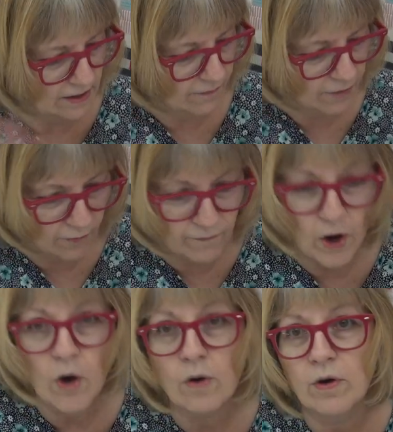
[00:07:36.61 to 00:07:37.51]
You know, your
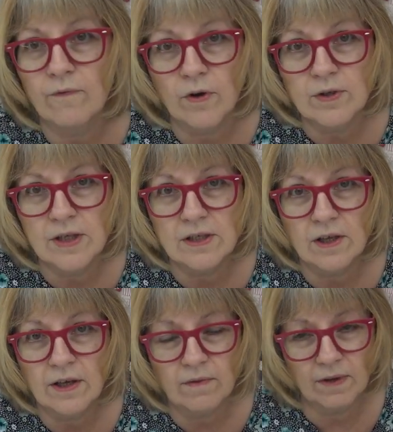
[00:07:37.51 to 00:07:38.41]
phone sits
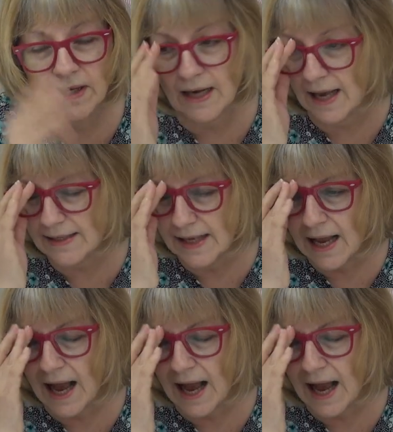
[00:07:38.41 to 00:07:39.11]
on there really nice.